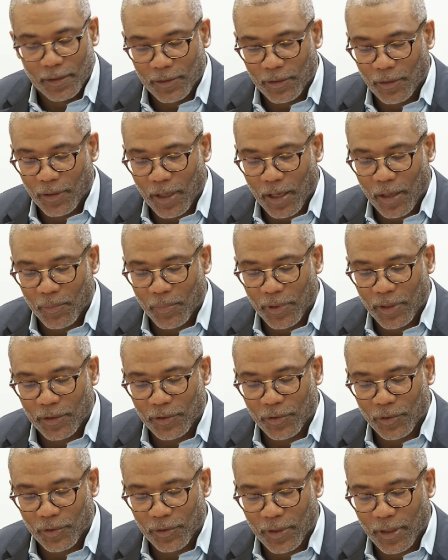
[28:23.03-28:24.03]
So God
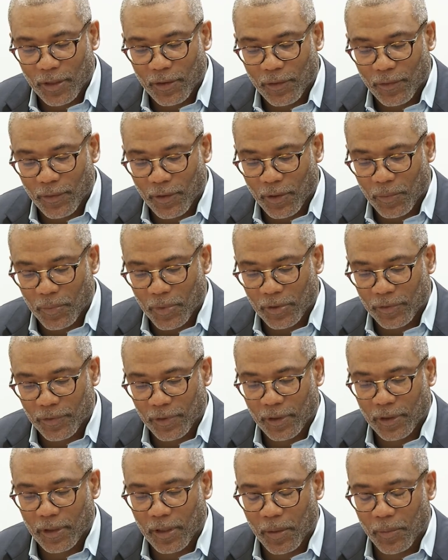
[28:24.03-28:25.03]
bless you, and thank you very much
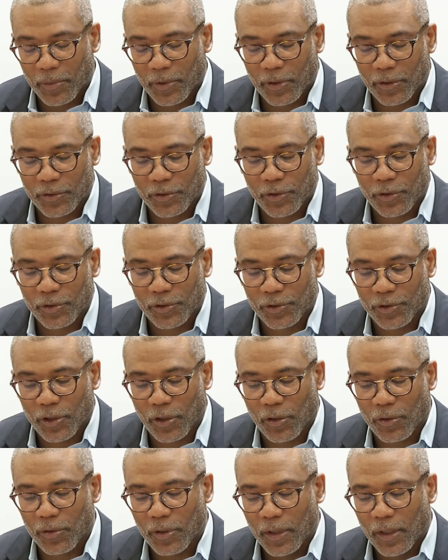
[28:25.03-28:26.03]
for coming on to the
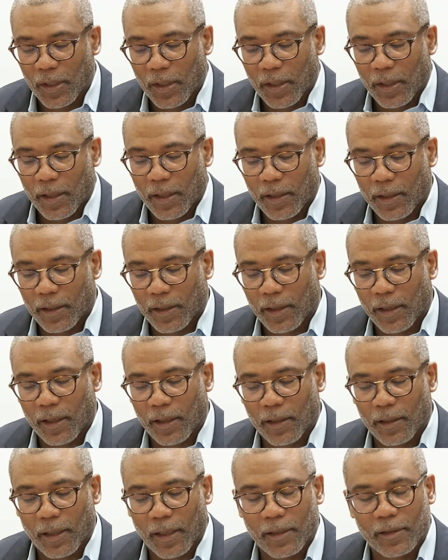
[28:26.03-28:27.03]
show. And
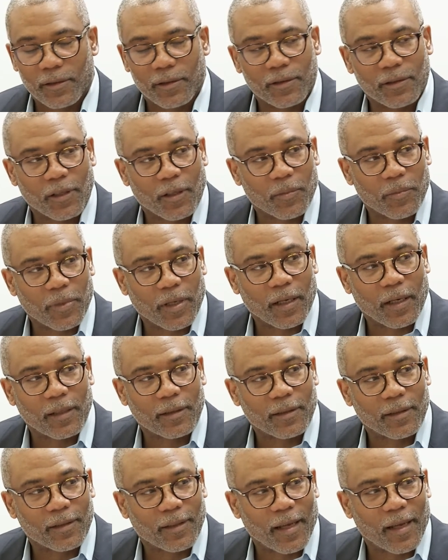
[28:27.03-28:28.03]
again, ladies and gentlemen, I'd
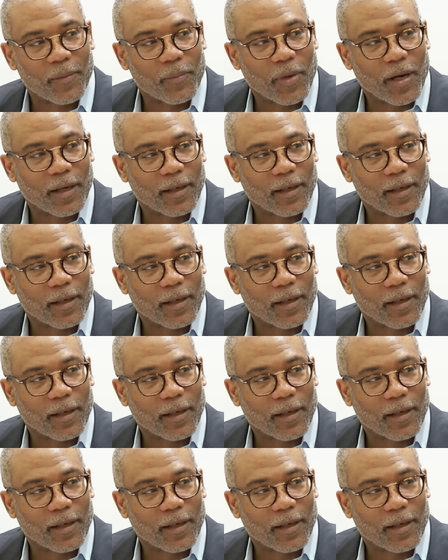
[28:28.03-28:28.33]
like to thank my